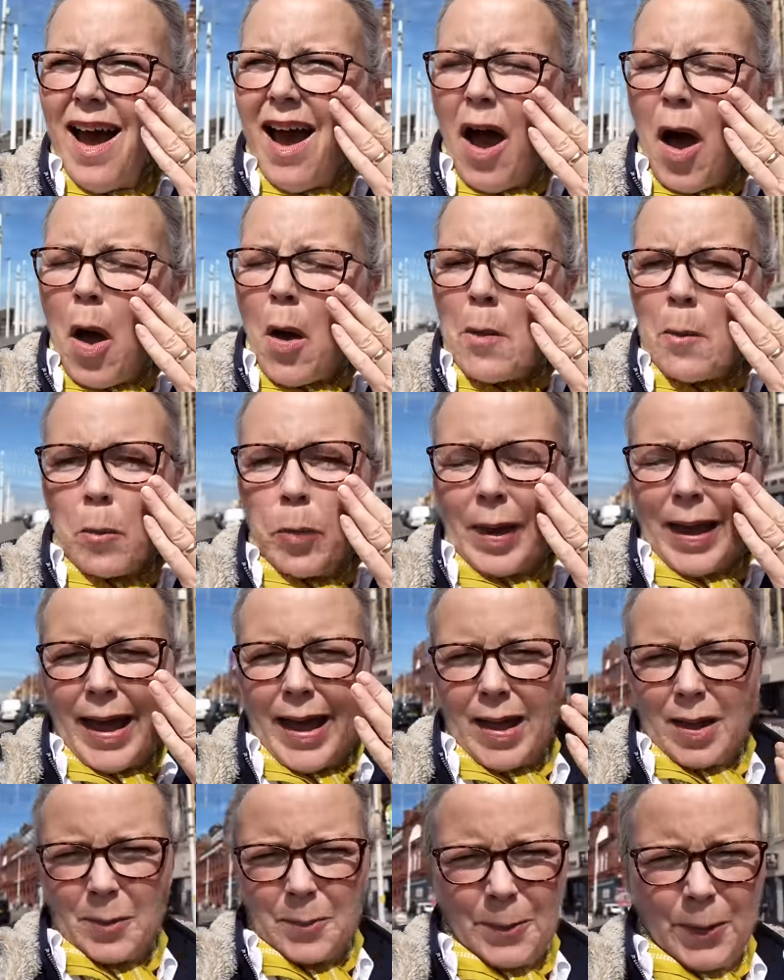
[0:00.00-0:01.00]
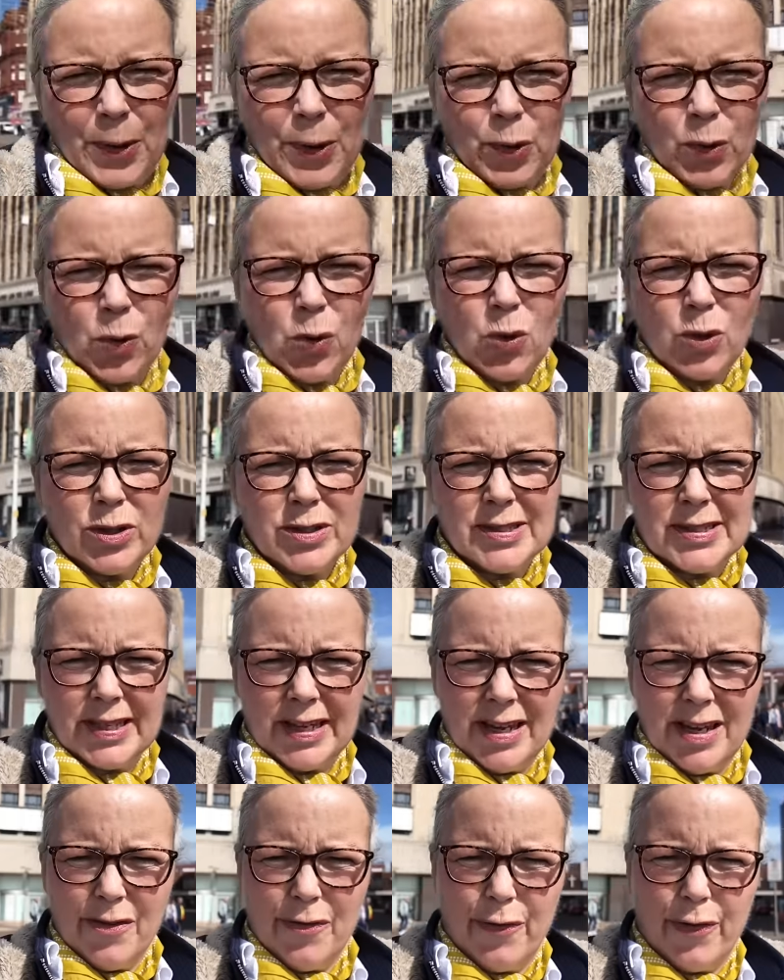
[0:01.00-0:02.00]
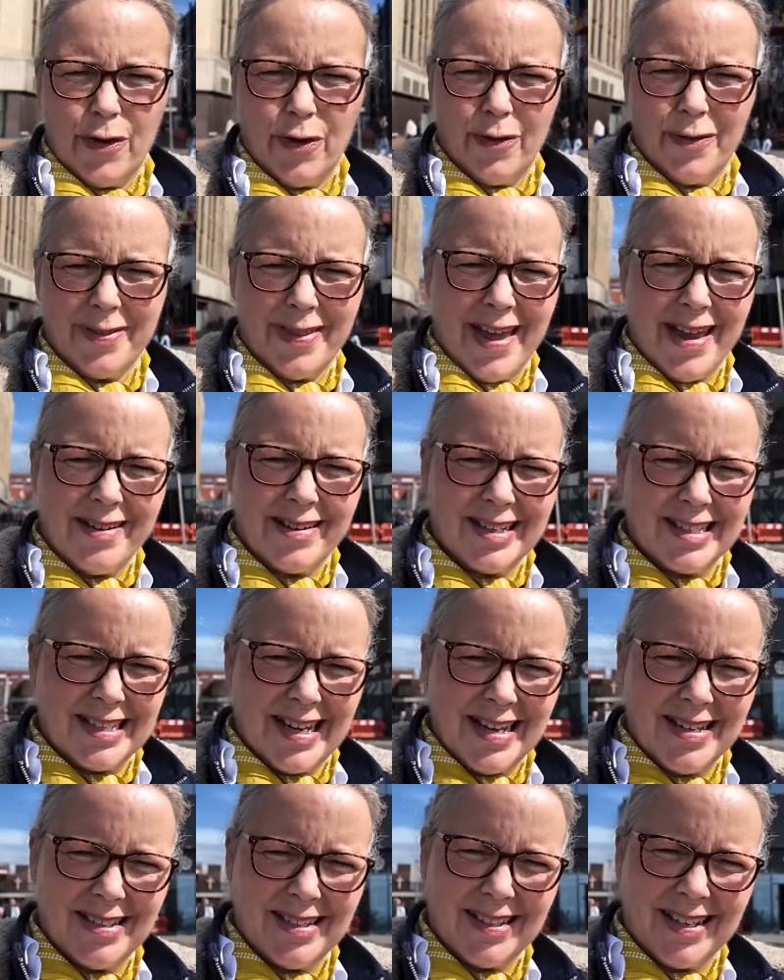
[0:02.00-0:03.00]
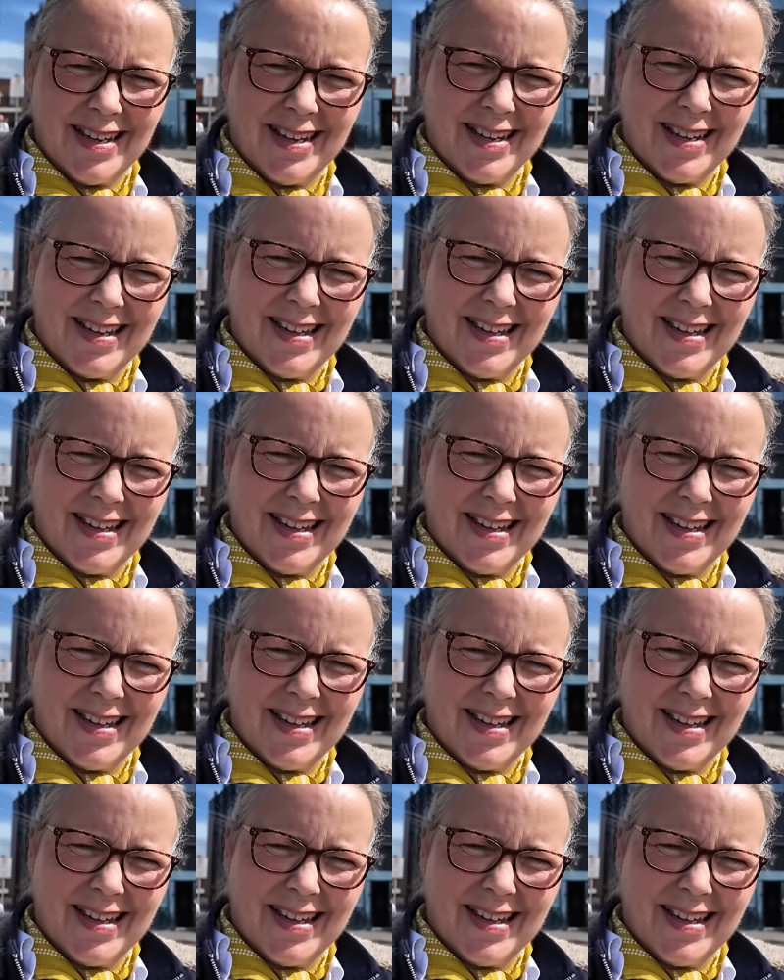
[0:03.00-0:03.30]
on Blackpool seafront? There it is.